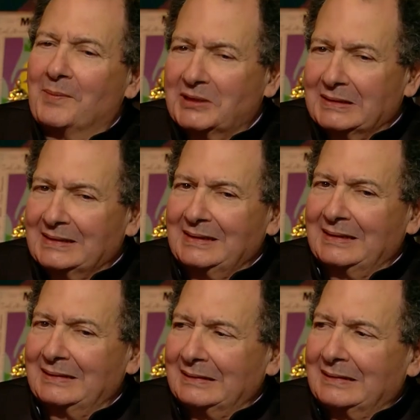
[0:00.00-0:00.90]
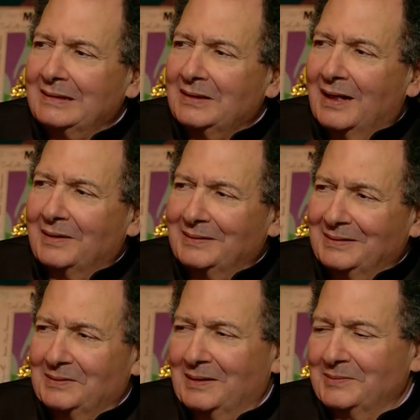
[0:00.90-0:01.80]
just saying that.
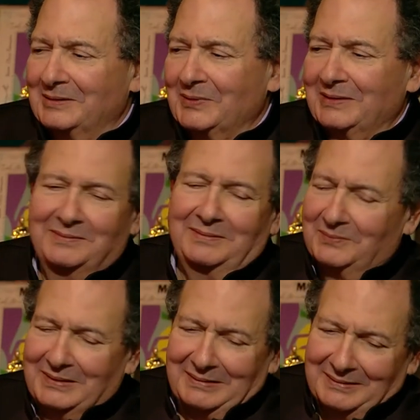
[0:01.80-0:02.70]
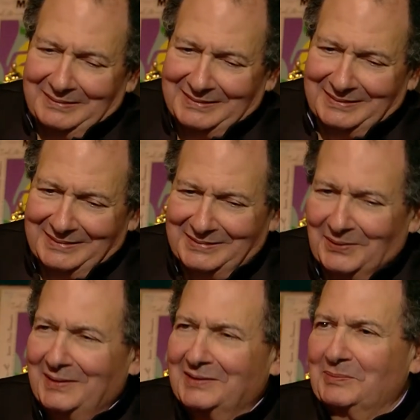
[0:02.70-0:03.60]
I mean,
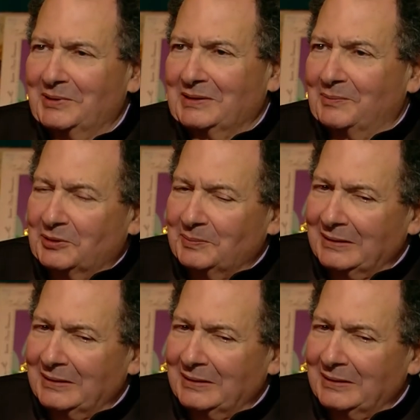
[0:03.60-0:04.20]
it's a big subject, but